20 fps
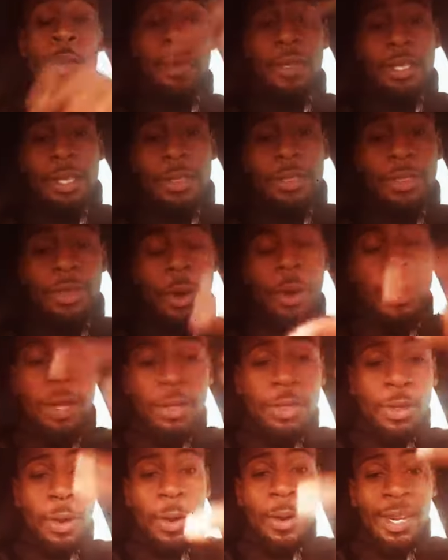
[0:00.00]
was the
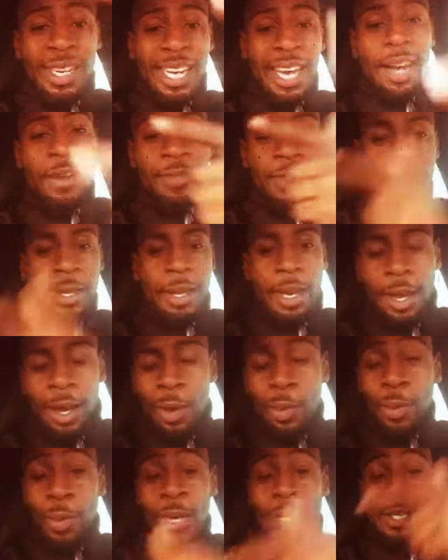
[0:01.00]
33rd day of the year,
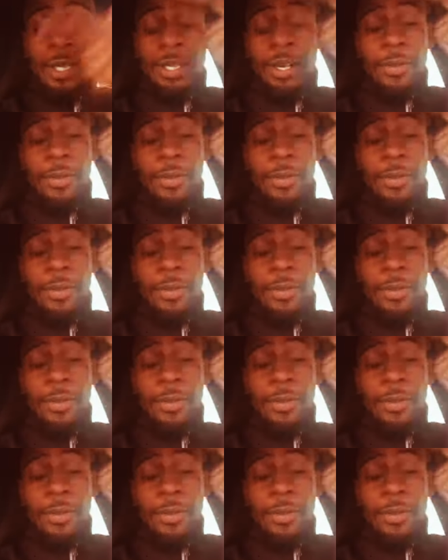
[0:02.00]
which,